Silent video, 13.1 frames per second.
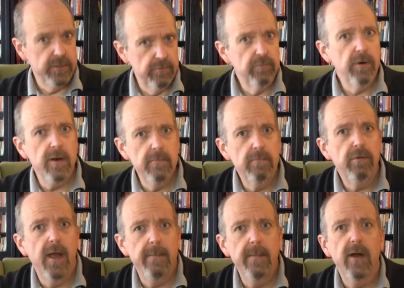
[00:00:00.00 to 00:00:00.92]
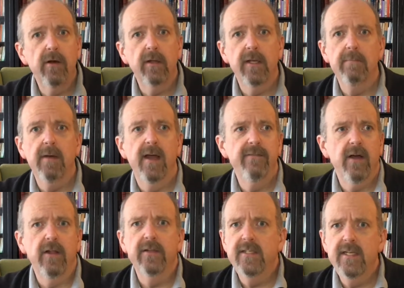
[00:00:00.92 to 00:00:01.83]
run primarily by
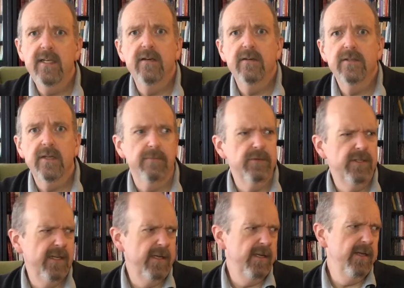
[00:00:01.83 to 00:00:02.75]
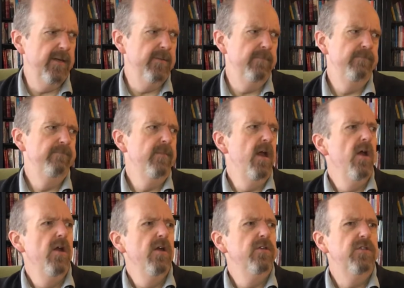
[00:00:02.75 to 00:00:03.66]
volunteers, almost like a
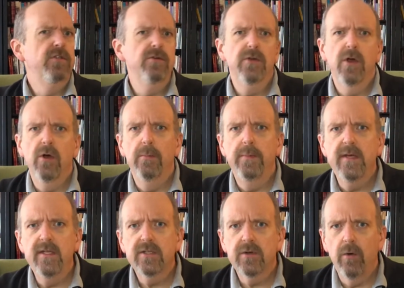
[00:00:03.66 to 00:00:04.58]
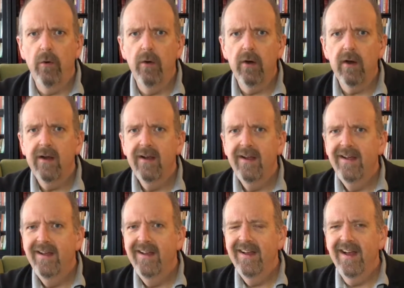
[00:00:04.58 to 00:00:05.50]
pseudo Peace Corps
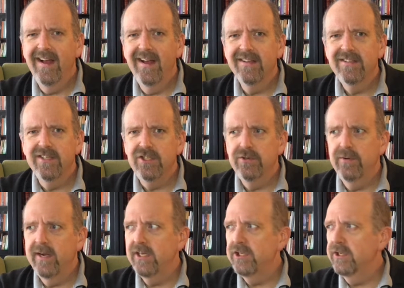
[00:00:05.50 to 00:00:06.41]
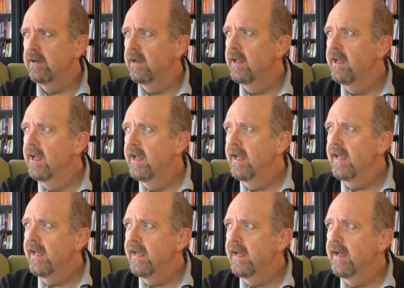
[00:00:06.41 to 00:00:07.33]
situation.
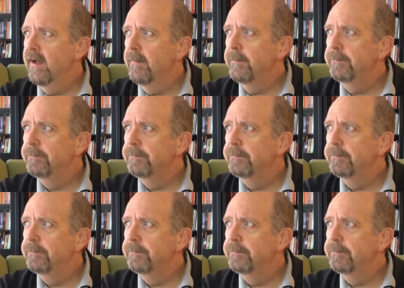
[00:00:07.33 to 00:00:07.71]
They